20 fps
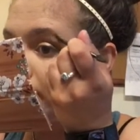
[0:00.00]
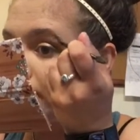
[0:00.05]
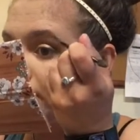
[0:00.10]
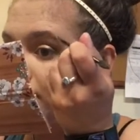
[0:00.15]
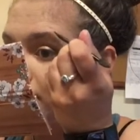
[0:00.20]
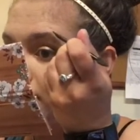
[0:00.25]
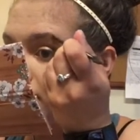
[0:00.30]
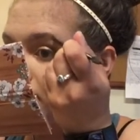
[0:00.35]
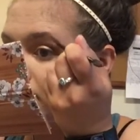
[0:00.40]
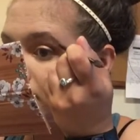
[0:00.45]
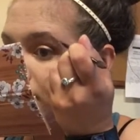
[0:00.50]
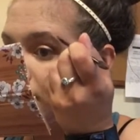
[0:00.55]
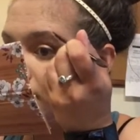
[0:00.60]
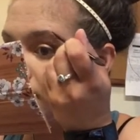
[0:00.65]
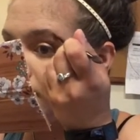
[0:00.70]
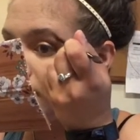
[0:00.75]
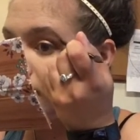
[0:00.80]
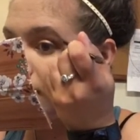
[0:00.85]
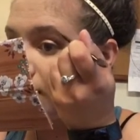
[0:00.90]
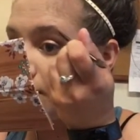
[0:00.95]
This is
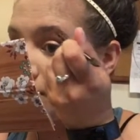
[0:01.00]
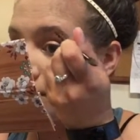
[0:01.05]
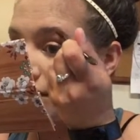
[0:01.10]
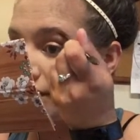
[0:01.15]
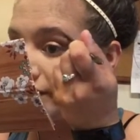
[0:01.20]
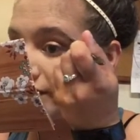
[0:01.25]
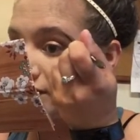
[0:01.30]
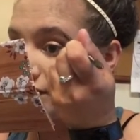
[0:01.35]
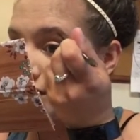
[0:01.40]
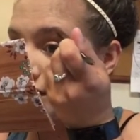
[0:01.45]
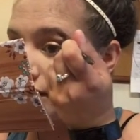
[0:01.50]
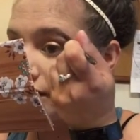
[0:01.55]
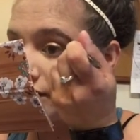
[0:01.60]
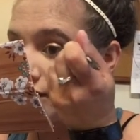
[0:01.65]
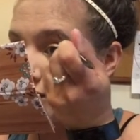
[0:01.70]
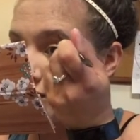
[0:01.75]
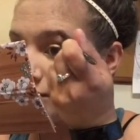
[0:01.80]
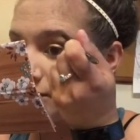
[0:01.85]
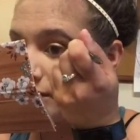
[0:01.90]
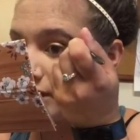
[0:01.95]
obviously not
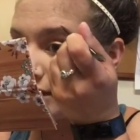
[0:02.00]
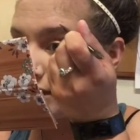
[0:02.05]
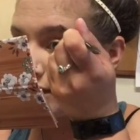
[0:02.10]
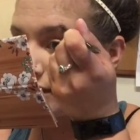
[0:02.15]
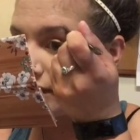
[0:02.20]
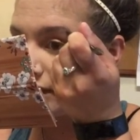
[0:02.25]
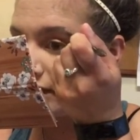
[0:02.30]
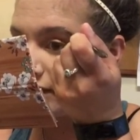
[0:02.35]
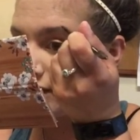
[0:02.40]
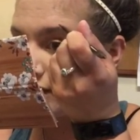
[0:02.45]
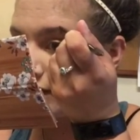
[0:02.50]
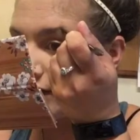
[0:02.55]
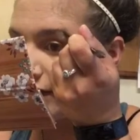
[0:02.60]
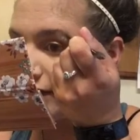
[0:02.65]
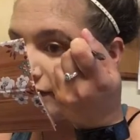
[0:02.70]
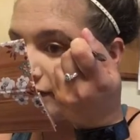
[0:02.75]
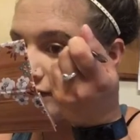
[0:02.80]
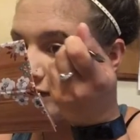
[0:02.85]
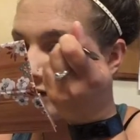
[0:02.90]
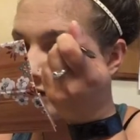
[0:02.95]
new to me. I've
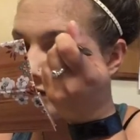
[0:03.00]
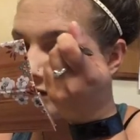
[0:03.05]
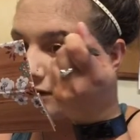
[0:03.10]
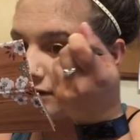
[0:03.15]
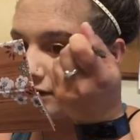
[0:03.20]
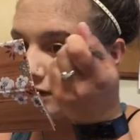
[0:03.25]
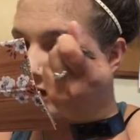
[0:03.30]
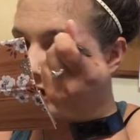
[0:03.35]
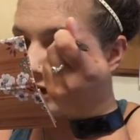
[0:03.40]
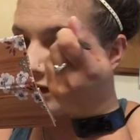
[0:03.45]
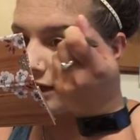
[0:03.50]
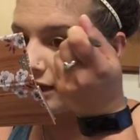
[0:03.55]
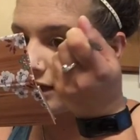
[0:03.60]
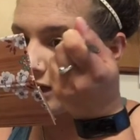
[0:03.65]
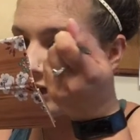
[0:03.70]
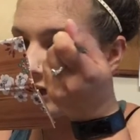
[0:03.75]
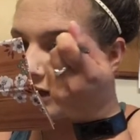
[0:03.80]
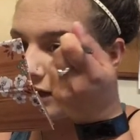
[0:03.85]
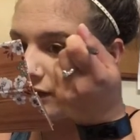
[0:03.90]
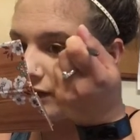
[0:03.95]
had this and I
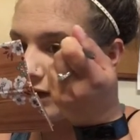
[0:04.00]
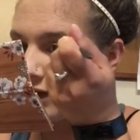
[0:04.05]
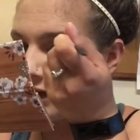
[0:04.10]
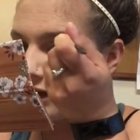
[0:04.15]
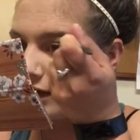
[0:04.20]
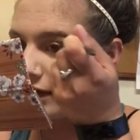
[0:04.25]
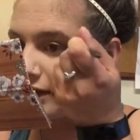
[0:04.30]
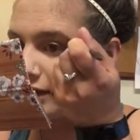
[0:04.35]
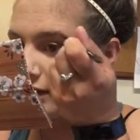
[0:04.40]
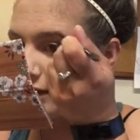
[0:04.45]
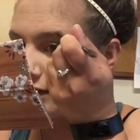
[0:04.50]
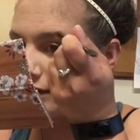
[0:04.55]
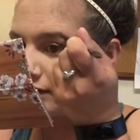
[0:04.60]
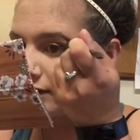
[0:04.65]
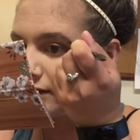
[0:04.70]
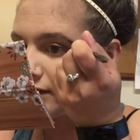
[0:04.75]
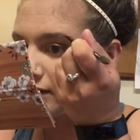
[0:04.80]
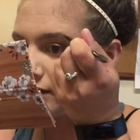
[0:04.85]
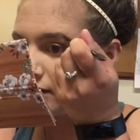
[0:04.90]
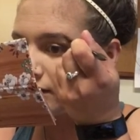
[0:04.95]
know I like
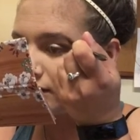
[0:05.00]
it.